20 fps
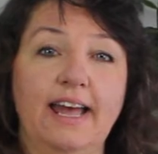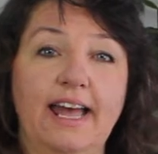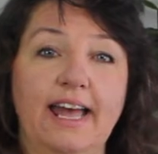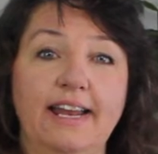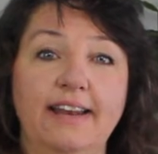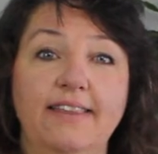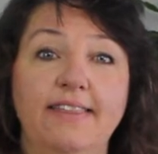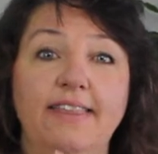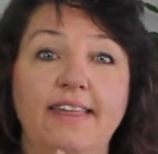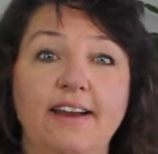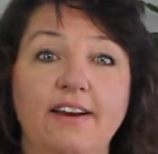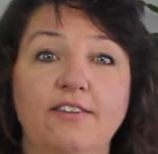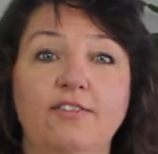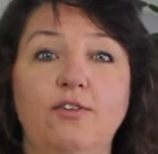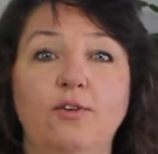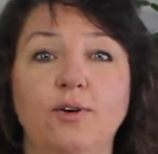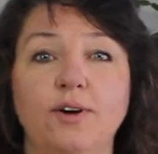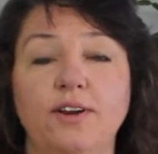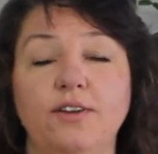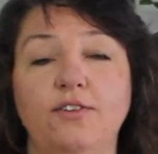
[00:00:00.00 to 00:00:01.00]
and
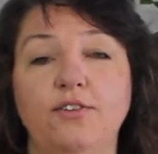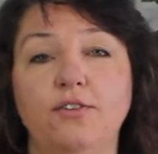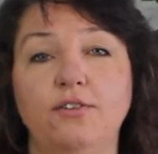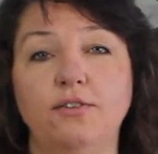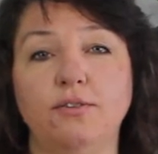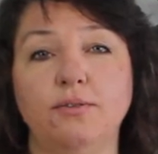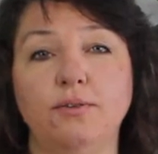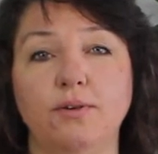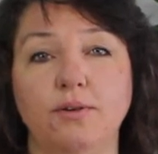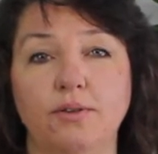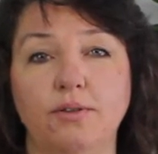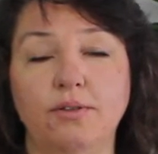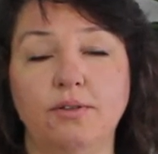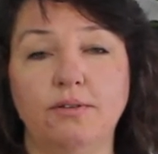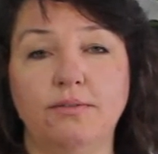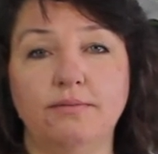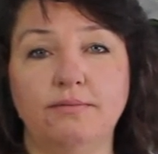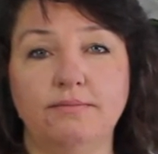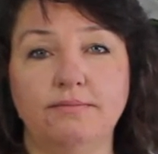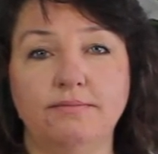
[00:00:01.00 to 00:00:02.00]
therefore it's
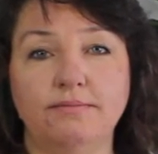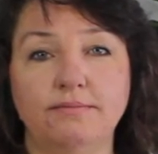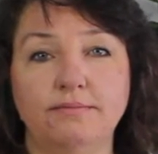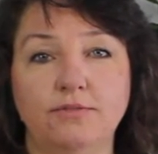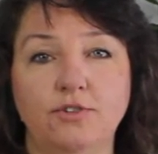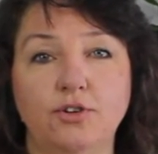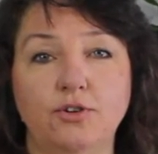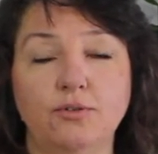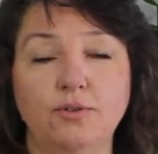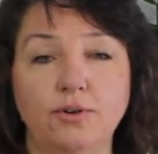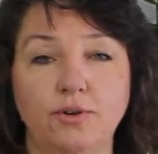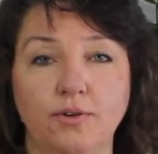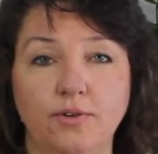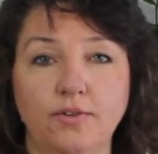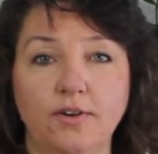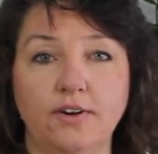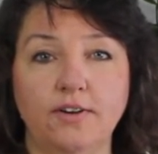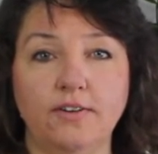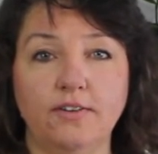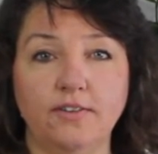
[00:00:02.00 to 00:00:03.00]
truth.
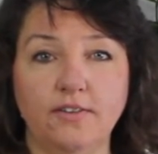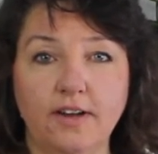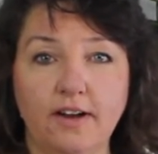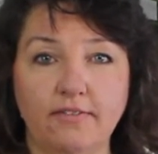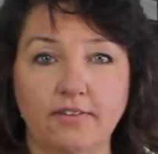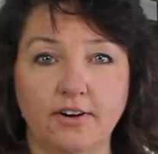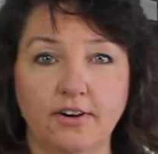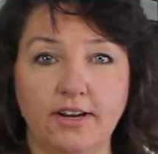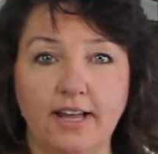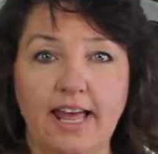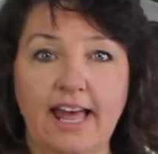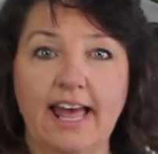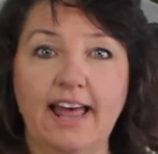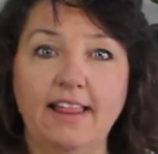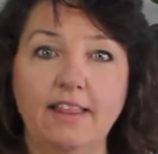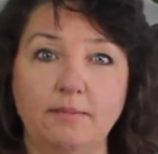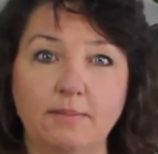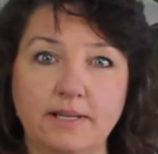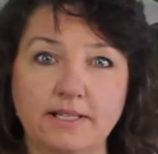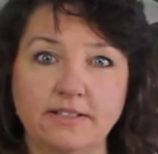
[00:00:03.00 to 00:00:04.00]
Truths are discovered.
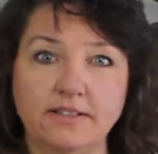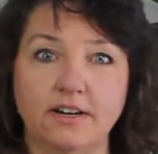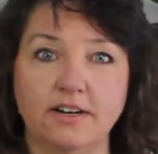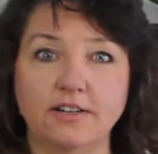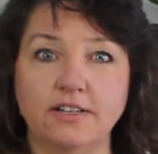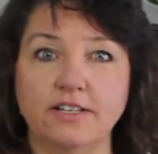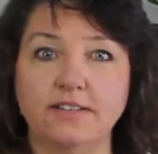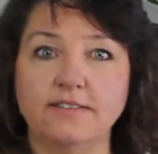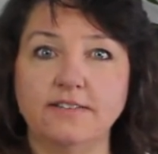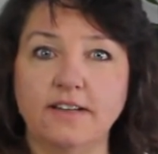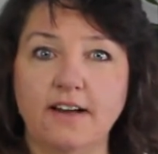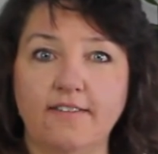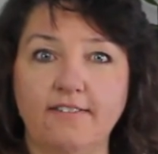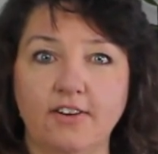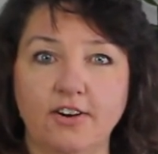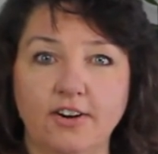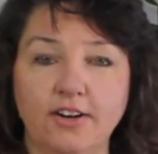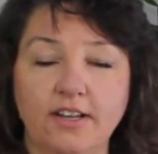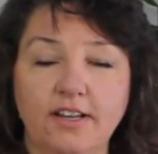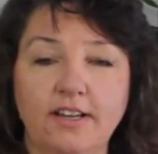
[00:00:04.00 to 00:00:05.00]
Elements are
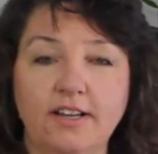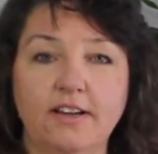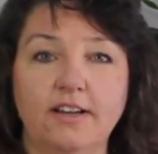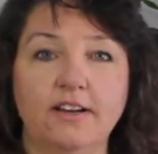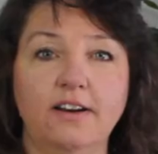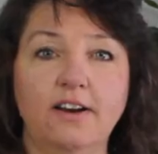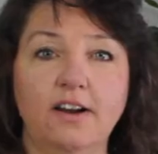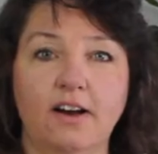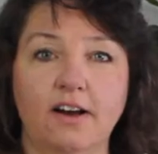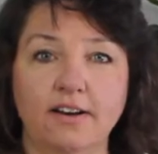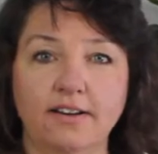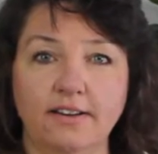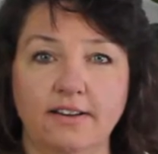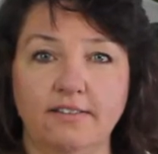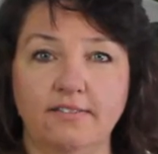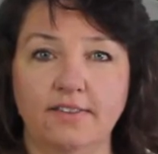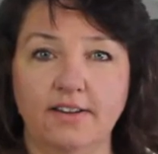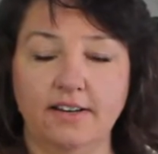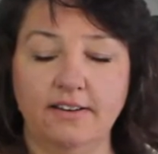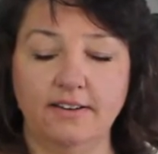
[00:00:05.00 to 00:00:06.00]
discovered, not
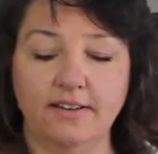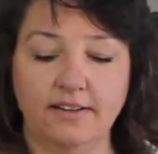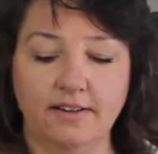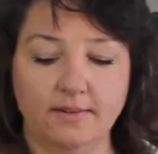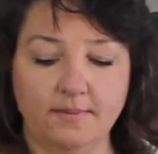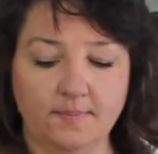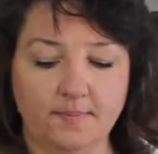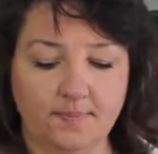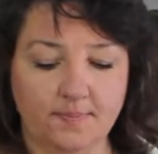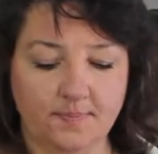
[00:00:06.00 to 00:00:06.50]
invented.